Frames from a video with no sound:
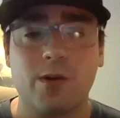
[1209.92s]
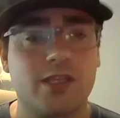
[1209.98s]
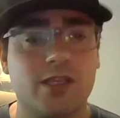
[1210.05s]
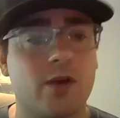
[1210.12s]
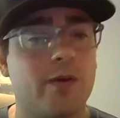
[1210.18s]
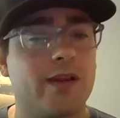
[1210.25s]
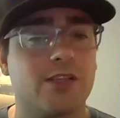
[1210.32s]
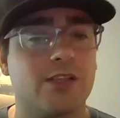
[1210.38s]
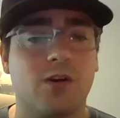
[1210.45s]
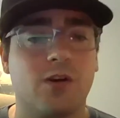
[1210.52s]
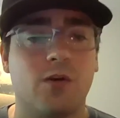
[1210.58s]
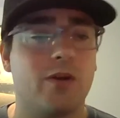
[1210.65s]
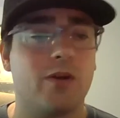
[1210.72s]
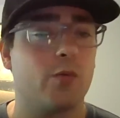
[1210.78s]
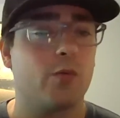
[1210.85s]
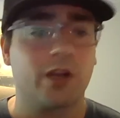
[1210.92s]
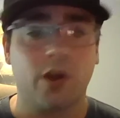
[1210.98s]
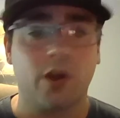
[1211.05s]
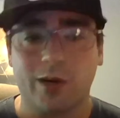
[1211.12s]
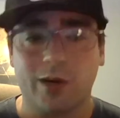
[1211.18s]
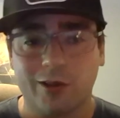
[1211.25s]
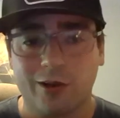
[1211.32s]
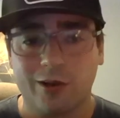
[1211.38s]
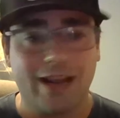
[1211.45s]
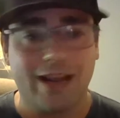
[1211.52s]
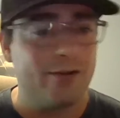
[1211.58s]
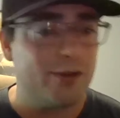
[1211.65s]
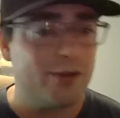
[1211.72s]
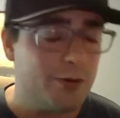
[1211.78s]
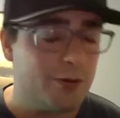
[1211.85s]
going in salt water. We're going to learn
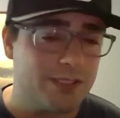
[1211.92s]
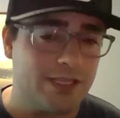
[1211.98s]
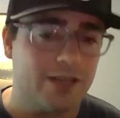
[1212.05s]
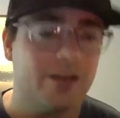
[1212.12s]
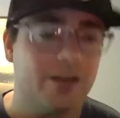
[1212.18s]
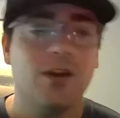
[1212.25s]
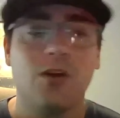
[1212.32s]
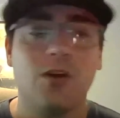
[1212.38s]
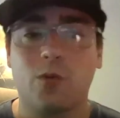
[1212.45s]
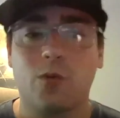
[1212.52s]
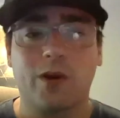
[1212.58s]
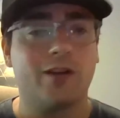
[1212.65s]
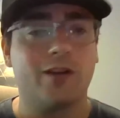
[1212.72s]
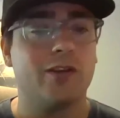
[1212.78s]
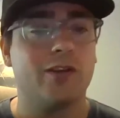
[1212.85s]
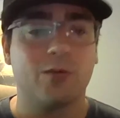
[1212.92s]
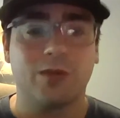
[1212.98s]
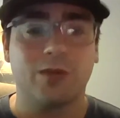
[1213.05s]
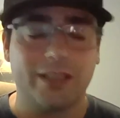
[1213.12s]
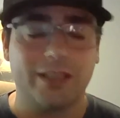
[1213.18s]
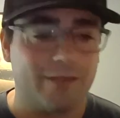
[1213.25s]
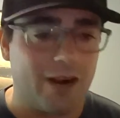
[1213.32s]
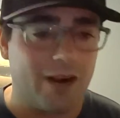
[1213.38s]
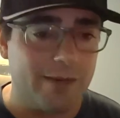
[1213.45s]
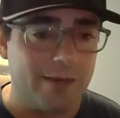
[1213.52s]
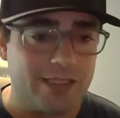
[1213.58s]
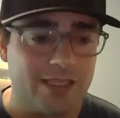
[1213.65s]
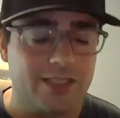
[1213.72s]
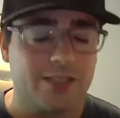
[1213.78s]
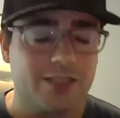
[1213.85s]
how you use it. We're going to learn what the
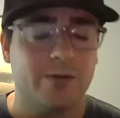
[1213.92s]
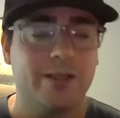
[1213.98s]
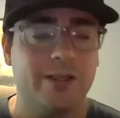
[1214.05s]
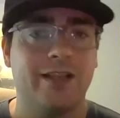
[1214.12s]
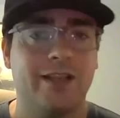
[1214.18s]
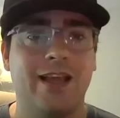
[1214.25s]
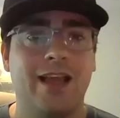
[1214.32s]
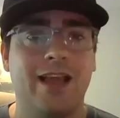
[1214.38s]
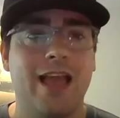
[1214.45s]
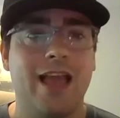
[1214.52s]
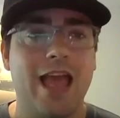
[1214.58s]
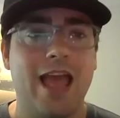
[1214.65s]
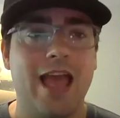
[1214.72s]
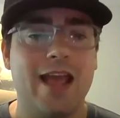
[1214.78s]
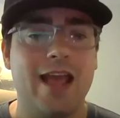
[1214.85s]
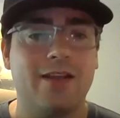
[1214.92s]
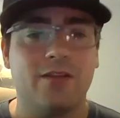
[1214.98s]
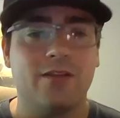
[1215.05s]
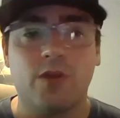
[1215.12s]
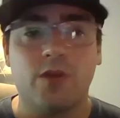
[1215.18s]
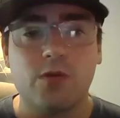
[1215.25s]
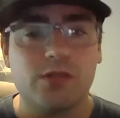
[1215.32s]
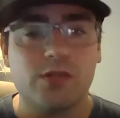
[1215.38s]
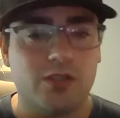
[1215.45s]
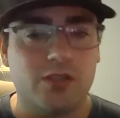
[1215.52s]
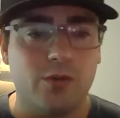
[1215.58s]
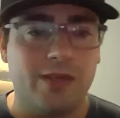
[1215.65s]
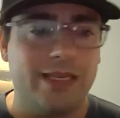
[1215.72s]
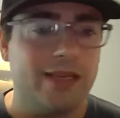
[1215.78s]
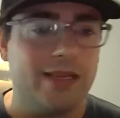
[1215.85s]
environment does to it. And those
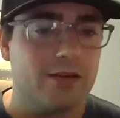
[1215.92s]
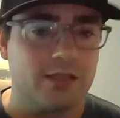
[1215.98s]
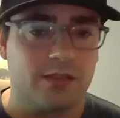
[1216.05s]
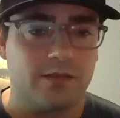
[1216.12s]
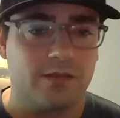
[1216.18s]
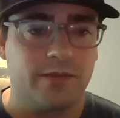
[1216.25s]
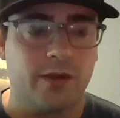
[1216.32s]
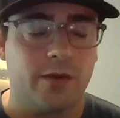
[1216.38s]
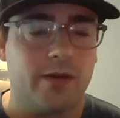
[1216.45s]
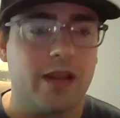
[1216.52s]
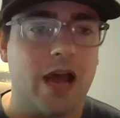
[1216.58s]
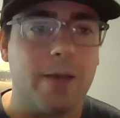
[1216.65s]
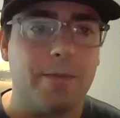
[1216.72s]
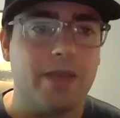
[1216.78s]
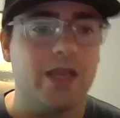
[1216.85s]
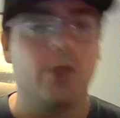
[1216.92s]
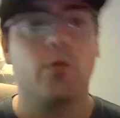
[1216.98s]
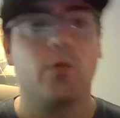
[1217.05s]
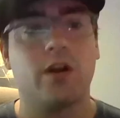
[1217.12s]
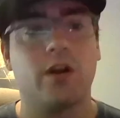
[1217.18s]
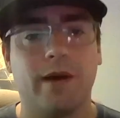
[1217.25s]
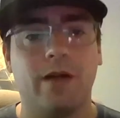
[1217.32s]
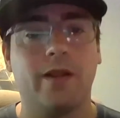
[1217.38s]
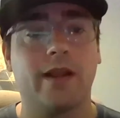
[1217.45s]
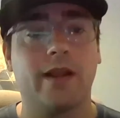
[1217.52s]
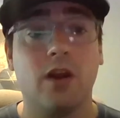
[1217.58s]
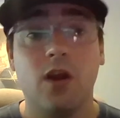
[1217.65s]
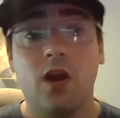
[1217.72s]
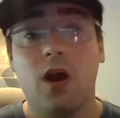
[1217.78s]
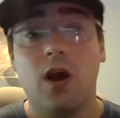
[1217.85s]
2 years of, not being worried about
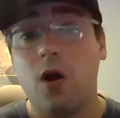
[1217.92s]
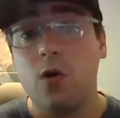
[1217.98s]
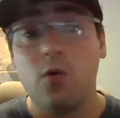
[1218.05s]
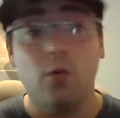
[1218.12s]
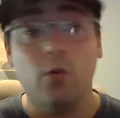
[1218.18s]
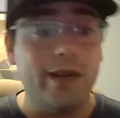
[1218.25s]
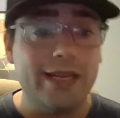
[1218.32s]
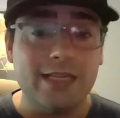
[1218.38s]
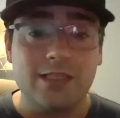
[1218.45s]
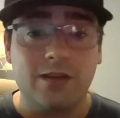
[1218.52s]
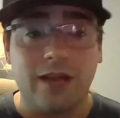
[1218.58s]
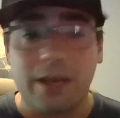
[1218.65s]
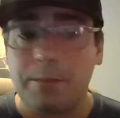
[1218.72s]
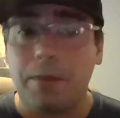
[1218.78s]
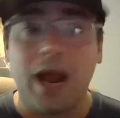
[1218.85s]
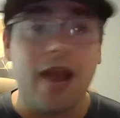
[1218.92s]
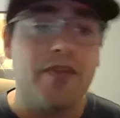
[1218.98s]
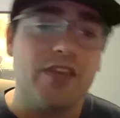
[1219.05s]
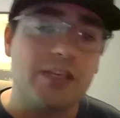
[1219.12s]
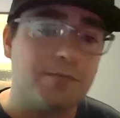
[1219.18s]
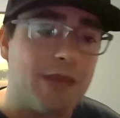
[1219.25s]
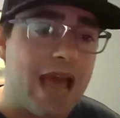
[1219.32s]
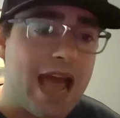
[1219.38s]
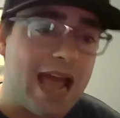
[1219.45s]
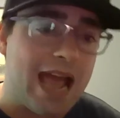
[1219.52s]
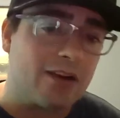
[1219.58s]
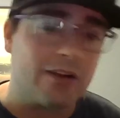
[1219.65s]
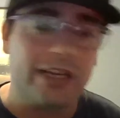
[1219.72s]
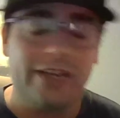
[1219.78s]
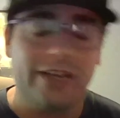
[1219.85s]
like, oh, we need to like buy this
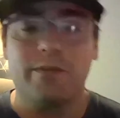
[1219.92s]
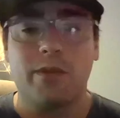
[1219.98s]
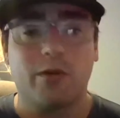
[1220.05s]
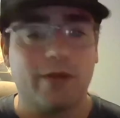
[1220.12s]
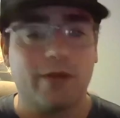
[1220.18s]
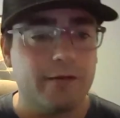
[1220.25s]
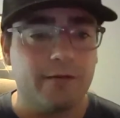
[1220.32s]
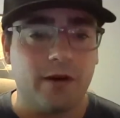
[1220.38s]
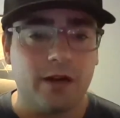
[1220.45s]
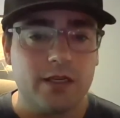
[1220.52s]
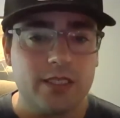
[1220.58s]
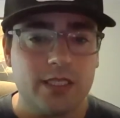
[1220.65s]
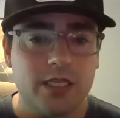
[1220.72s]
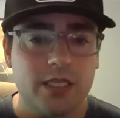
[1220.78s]
back or give them a refund